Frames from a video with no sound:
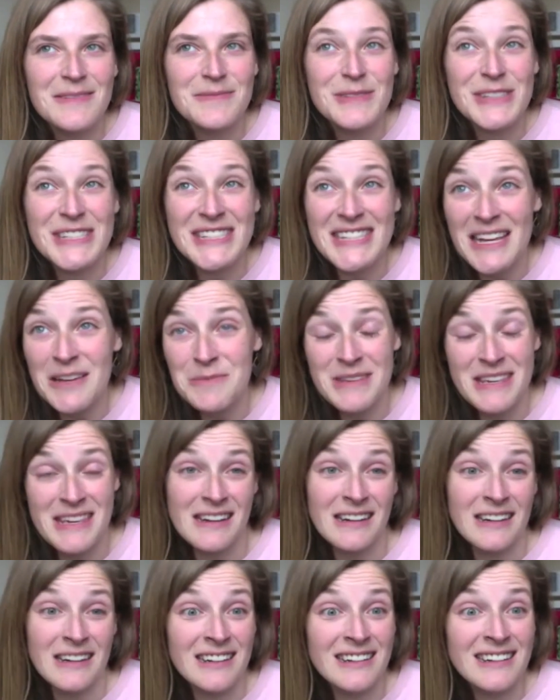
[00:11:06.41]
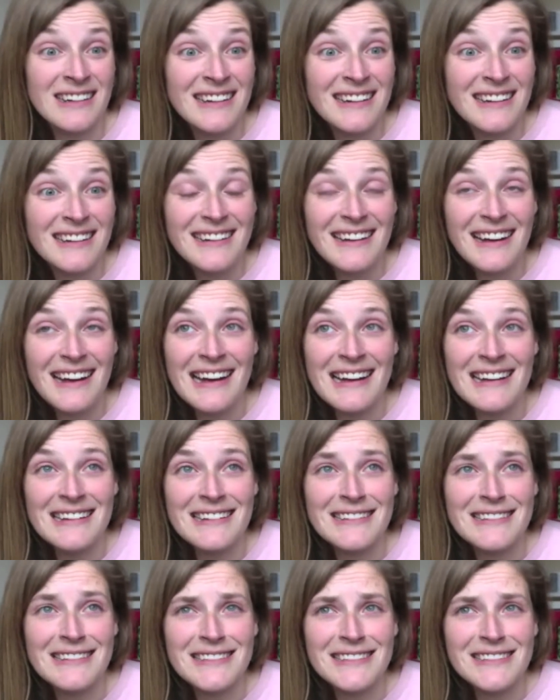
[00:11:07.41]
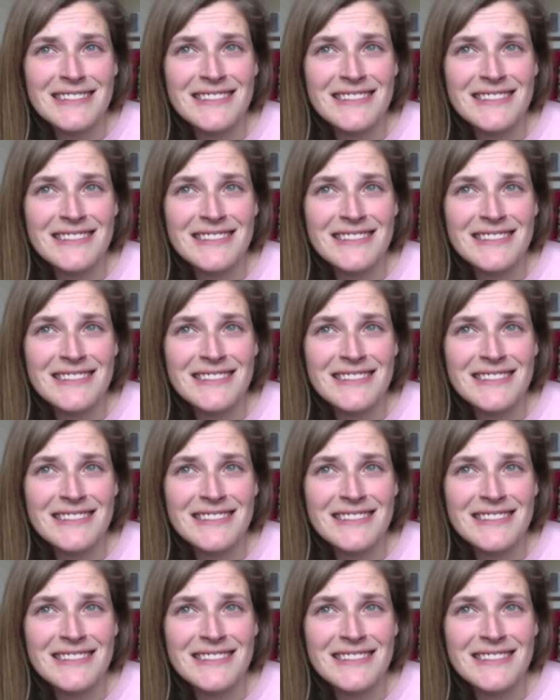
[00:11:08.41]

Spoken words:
Same here. And